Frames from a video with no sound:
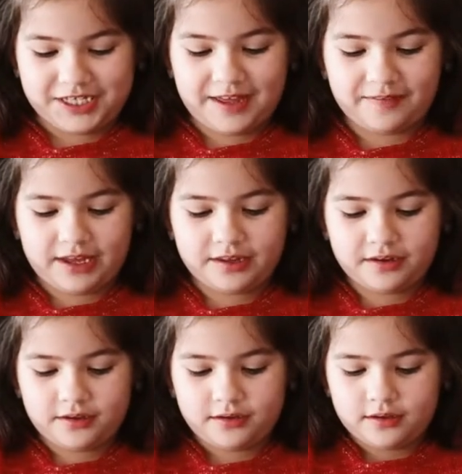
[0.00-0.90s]
and
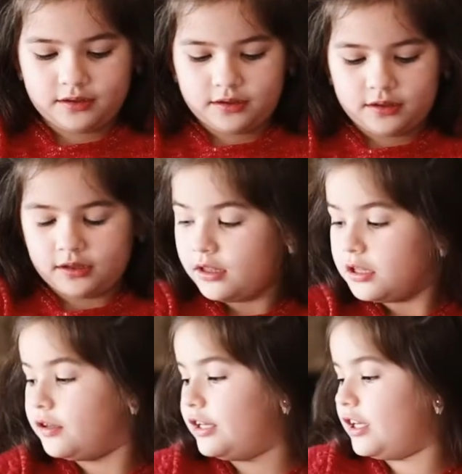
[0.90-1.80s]
then
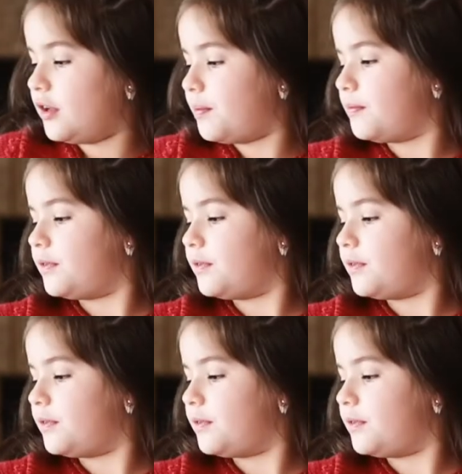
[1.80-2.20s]
you need a